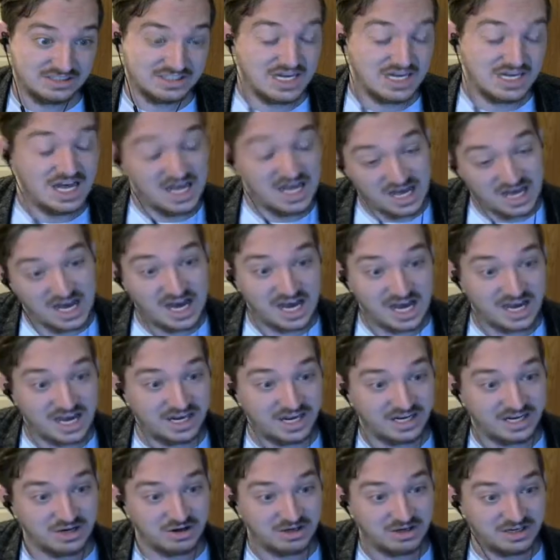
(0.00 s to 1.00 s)

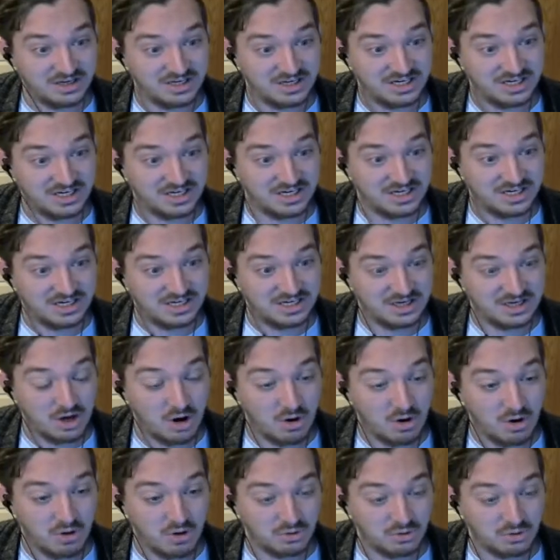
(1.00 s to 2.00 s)
Hi, uh,
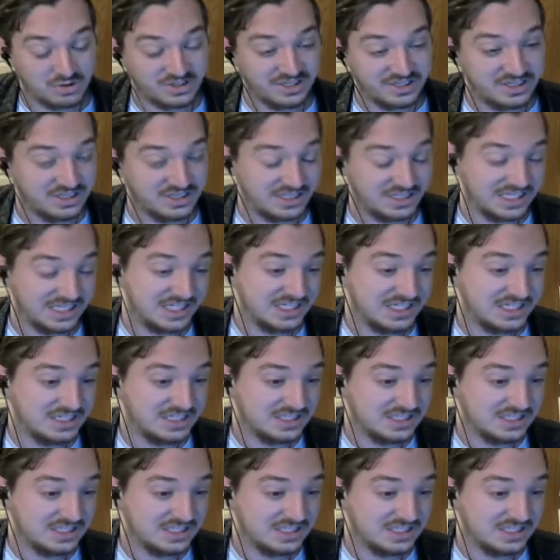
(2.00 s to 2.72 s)
OOT Link.